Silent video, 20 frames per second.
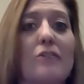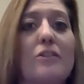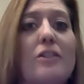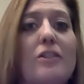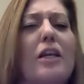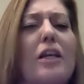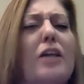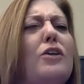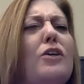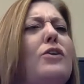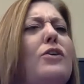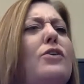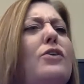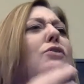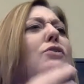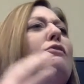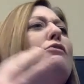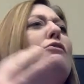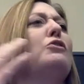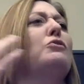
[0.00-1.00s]
there's a
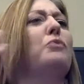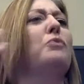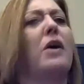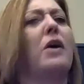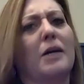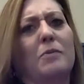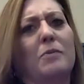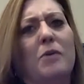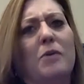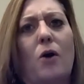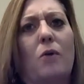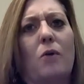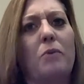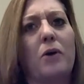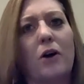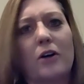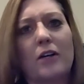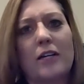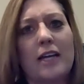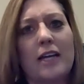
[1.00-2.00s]
huge welcome
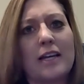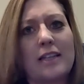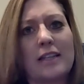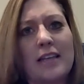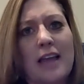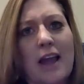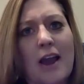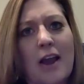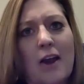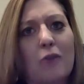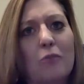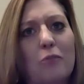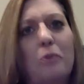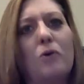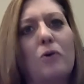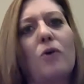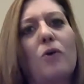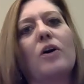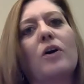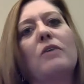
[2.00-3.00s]
home party at the
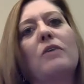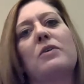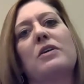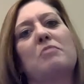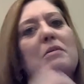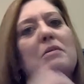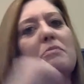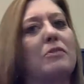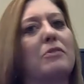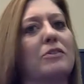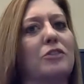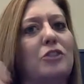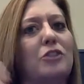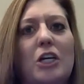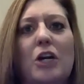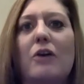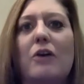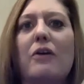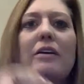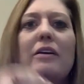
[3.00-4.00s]
airport with
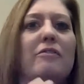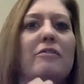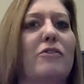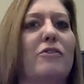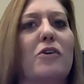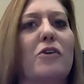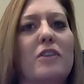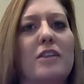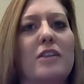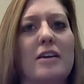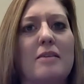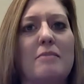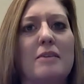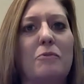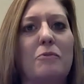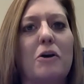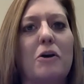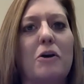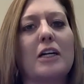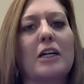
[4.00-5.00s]
people cheering for
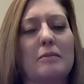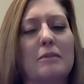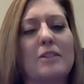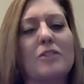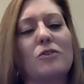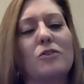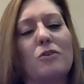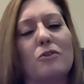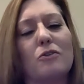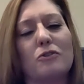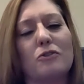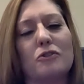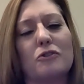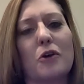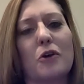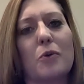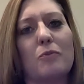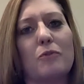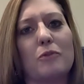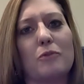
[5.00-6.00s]
them and welcoming the
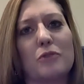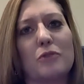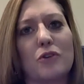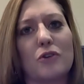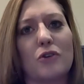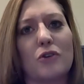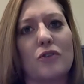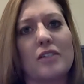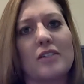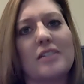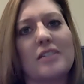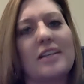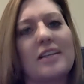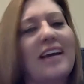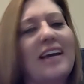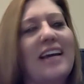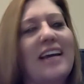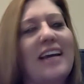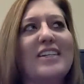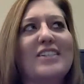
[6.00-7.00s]
soldiers home from service.